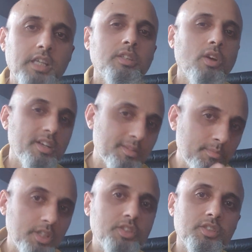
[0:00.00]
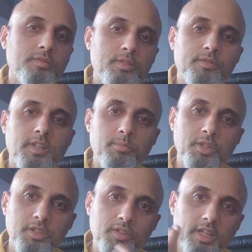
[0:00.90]
not as much as a full frame, but
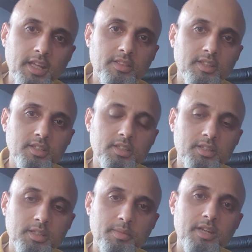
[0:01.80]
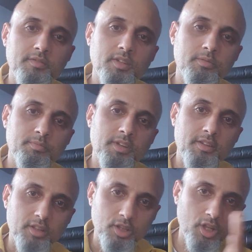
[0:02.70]
you get the benefit of
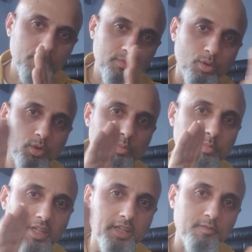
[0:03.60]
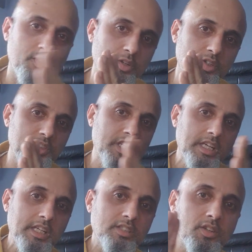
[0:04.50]
a lot more being in focus,
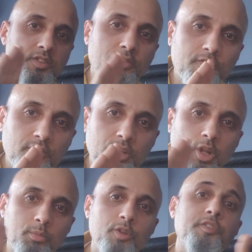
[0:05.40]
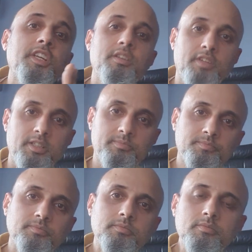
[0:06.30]
so it's a lot more forgiving.
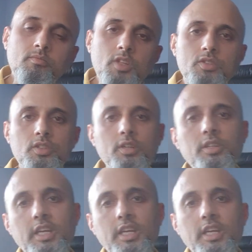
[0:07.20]
So